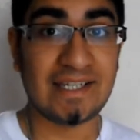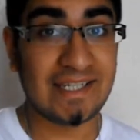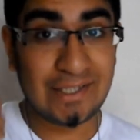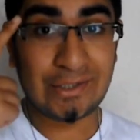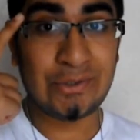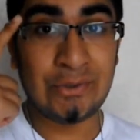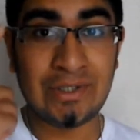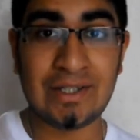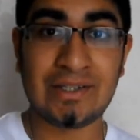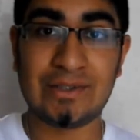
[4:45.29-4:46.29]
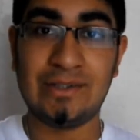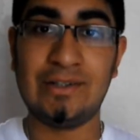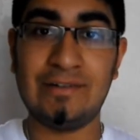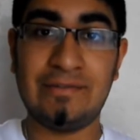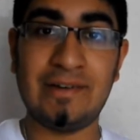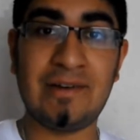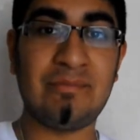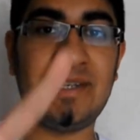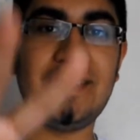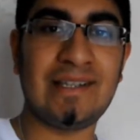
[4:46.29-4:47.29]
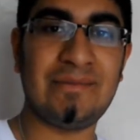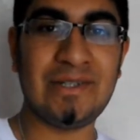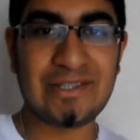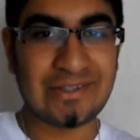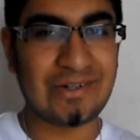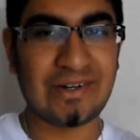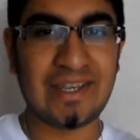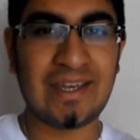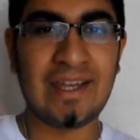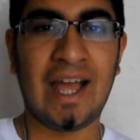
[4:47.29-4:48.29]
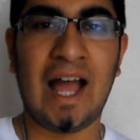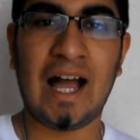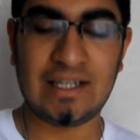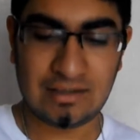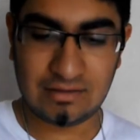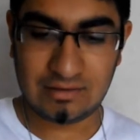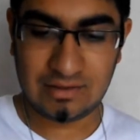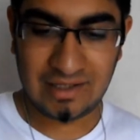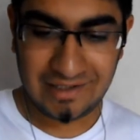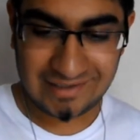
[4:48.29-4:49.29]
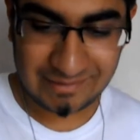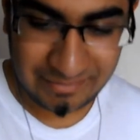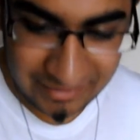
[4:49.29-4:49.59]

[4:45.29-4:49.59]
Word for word: geeks are cool, so love, peace and feel each other, okay? And hey, there's a penny